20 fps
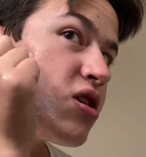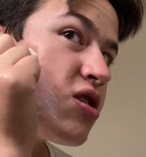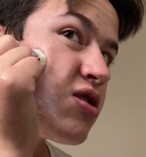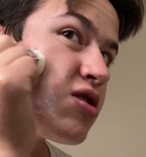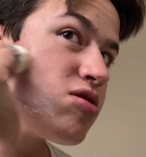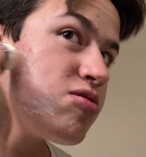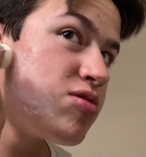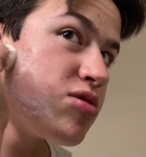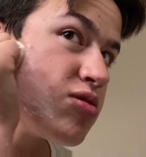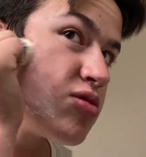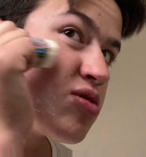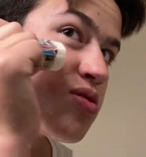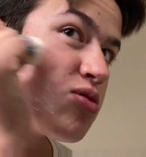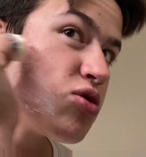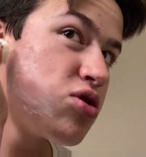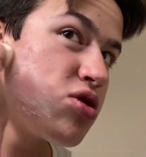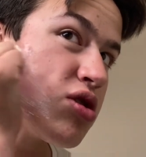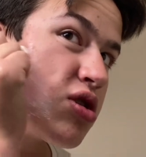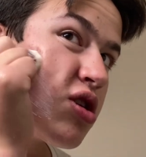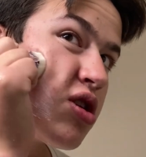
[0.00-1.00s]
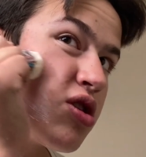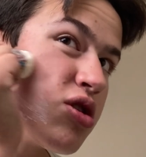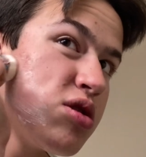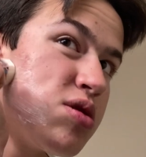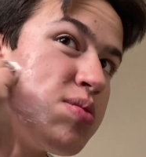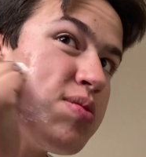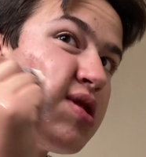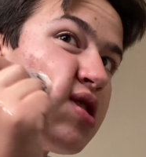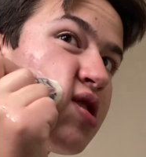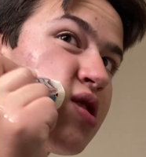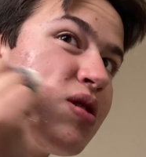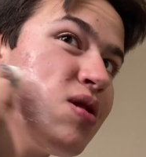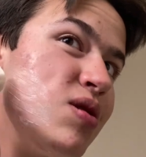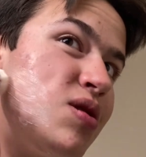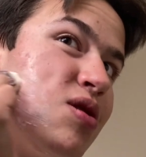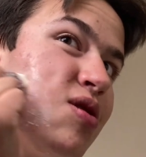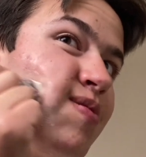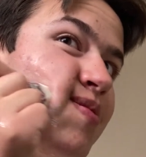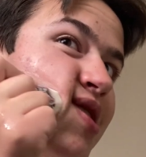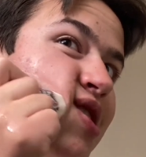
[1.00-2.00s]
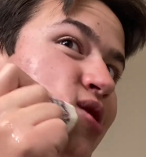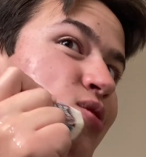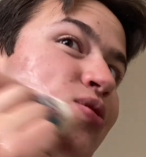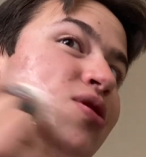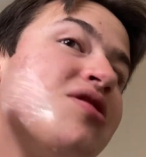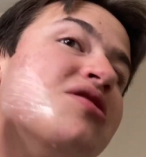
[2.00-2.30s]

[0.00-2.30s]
Sometimes more than others, but no matter what,